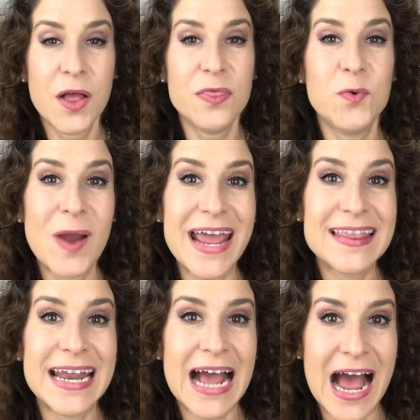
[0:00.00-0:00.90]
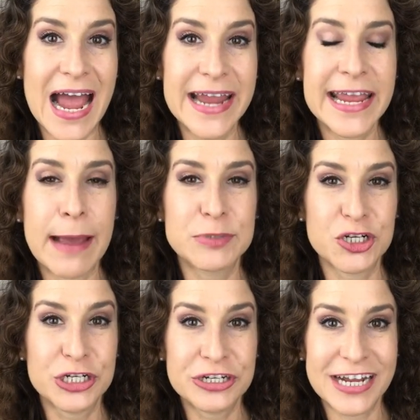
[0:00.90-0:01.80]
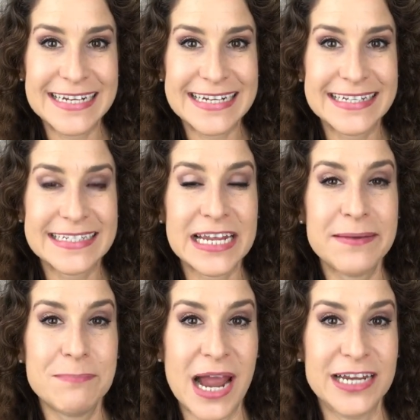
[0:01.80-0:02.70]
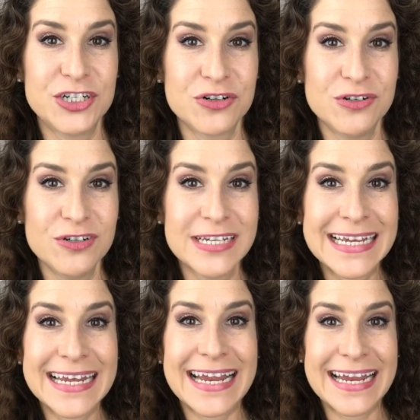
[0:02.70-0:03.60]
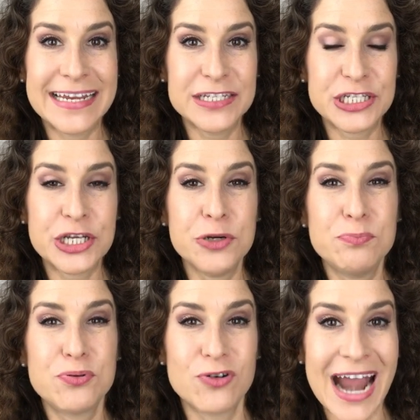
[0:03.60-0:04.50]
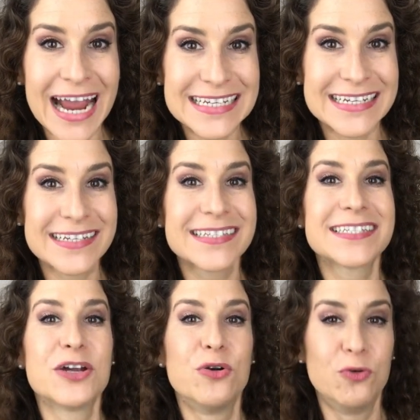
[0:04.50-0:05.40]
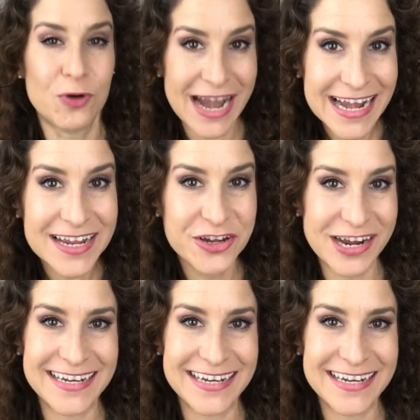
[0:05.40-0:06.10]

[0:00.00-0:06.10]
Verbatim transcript: The way that I capture good ideas in my journal is to practice writing good